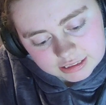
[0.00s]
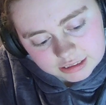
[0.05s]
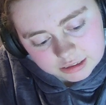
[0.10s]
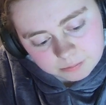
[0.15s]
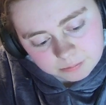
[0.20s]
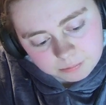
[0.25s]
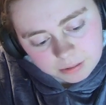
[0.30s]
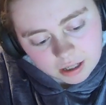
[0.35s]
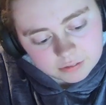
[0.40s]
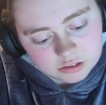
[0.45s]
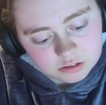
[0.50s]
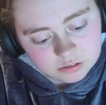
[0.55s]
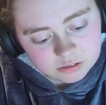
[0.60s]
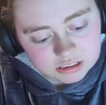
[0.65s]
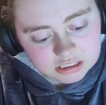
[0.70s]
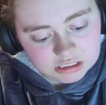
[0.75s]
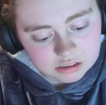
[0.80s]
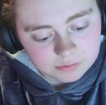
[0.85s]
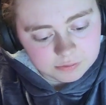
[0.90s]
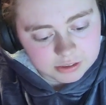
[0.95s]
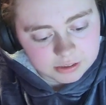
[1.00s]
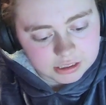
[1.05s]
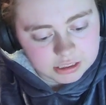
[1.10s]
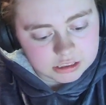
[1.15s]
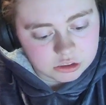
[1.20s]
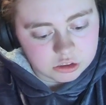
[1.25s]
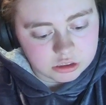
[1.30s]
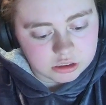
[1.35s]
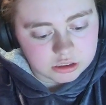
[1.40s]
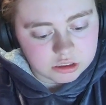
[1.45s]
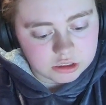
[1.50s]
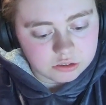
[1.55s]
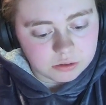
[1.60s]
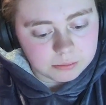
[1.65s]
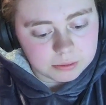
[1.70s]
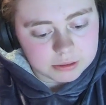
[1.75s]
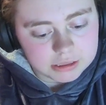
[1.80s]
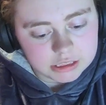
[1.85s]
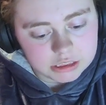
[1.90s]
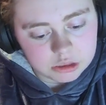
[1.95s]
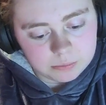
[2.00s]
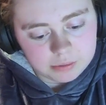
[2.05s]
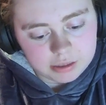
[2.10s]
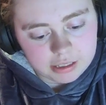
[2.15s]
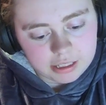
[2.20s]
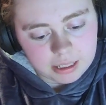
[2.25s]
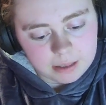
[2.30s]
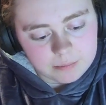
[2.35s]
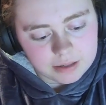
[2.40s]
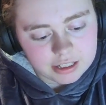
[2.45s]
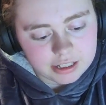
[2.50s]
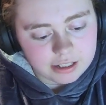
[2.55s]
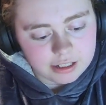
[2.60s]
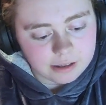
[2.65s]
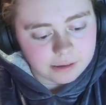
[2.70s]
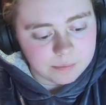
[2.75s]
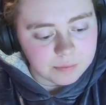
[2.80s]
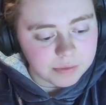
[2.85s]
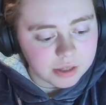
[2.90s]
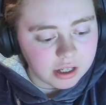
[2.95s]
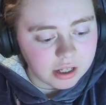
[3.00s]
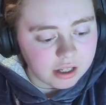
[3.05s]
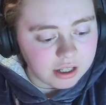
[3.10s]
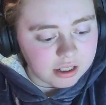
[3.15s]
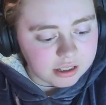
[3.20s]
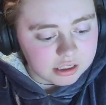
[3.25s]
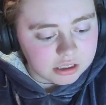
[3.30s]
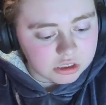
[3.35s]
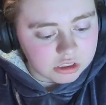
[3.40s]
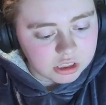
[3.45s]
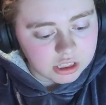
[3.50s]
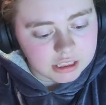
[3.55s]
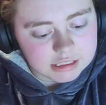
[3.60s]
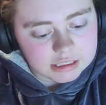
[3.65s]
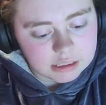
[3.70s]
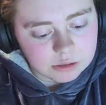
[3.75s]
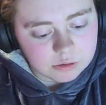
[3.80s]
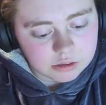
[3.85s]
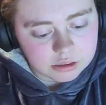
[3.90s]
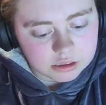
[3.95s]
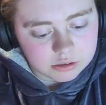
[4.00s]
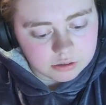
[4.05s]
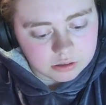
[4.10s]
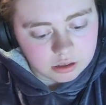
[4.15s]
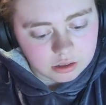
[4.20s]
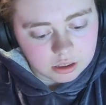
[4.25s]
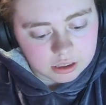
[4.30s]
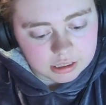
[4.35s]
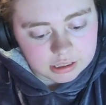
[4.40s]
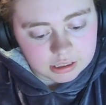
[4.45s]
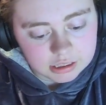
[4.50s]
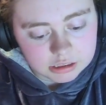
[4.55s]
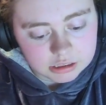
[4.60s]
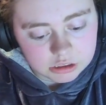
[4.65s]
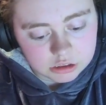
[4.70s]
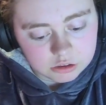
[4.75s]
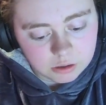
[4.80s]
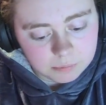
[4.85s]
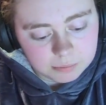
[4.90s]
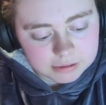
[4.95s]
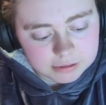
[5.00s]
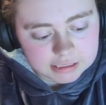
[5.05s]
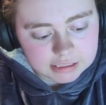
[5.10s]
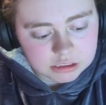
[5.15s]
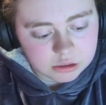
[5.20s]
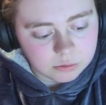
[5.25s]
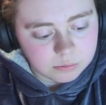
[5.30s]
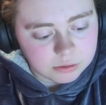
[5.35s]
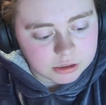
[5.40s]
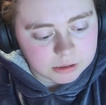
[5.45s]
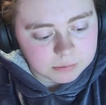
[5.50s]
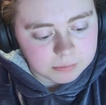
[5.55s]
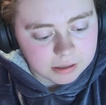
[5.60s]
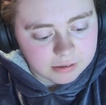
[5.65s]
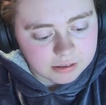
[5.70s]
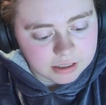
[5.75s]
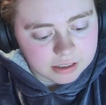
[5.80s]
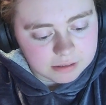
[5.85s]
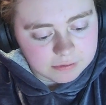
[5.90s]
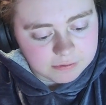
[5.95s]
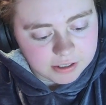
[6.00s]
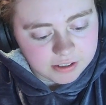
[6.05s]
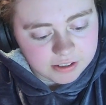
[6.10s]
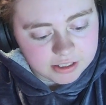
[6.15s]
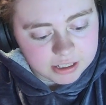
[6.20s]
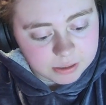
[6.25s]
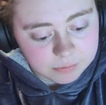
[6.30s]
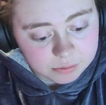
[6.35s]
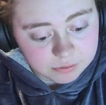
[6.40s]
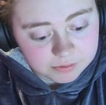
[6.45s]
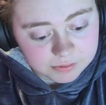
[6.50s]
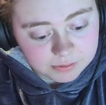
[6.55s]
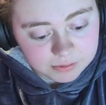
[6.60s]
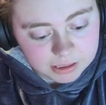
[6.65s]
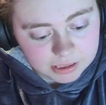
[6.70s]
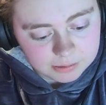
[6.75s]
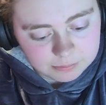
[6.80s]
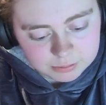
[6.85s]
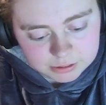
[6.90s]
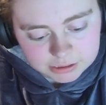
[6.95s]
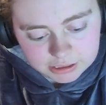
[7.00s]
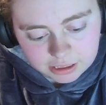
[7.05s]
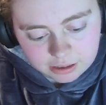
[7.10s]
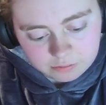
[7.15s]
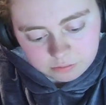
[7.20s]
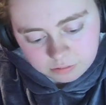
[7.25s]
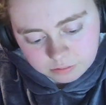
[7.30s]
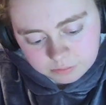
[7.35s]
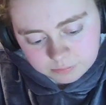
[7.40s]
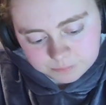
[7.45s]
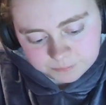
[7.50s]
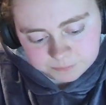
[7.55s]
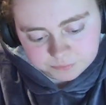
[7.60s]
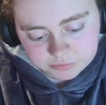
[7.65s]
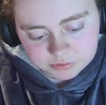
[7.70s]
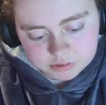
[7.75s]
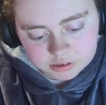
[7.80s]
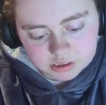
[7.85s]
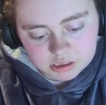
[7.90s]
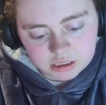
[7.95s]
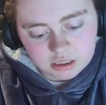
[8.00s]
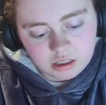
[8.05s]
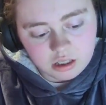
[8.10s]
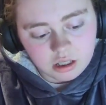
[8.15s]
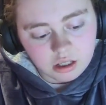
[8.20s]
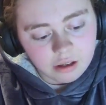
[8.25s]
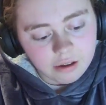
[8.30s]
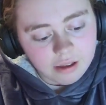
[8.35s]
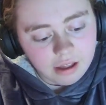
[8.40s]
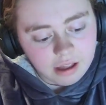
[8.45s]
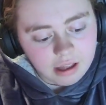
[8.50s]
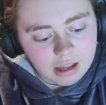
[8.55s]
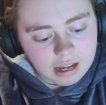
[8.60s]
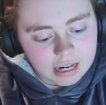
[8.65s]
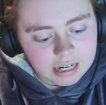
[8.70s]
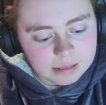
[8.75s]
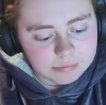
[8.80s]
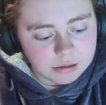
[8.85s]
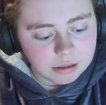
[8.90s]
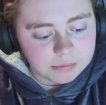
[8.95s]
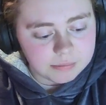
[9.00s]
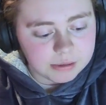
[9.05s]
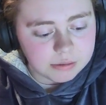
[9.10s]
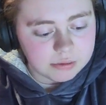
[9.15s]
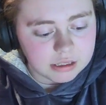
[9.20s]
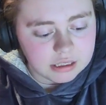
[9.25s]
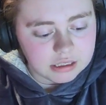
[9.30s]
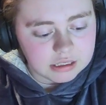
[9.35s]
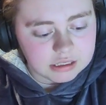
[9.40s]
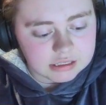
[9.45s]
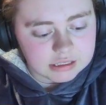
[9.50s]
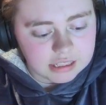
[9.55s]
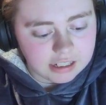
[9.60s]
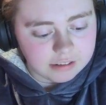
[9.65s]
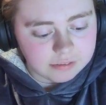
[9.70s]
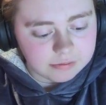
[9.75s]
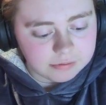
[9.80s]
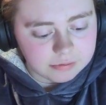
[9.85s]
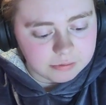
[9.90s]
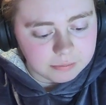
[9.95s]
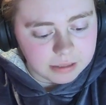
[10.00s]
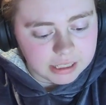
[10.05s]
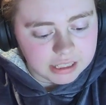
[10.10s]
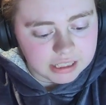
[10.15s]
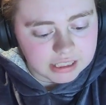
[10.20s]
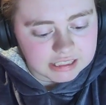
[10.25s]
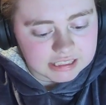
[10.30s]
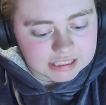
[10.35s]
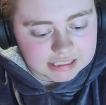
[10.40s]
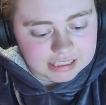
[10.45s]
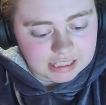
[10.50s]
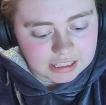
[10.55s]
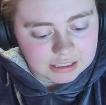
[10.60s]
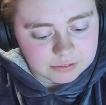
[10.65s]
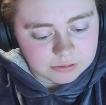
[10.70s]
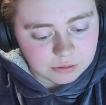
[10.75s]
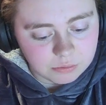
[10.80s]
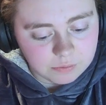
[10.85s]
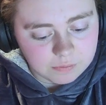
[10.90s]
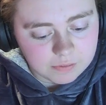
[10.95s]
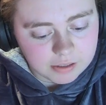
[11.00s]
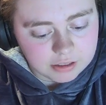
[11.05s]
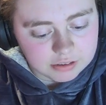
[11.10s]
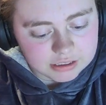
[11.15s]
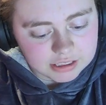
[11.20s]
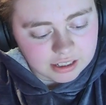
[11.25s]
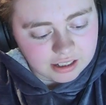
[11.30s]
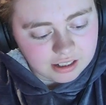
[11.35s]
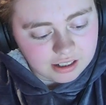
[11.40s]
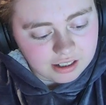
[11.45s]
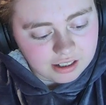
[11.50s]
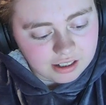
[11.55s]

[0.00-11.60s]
this, the path to rediscovering his true potential became clear. Jay's secret to unlocking his true potential was buried very deep within himself. And he probably wouldn't have been successful without